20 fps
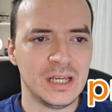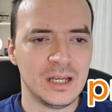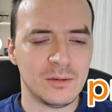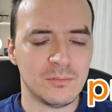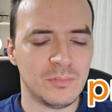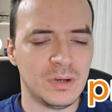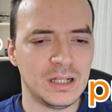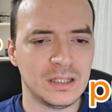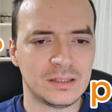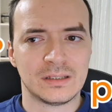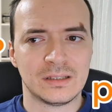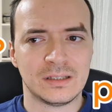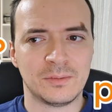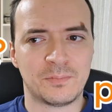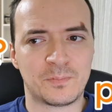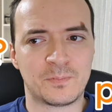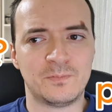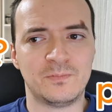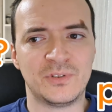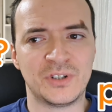but the
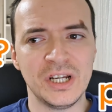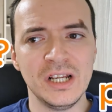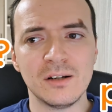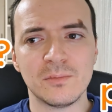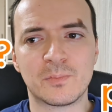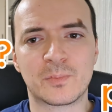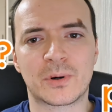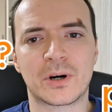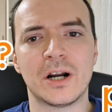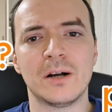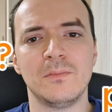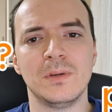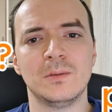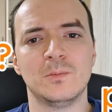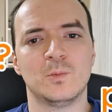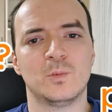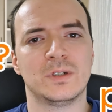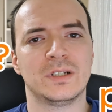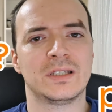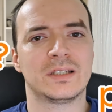real problem
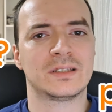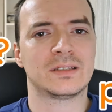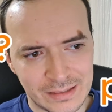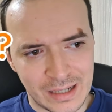was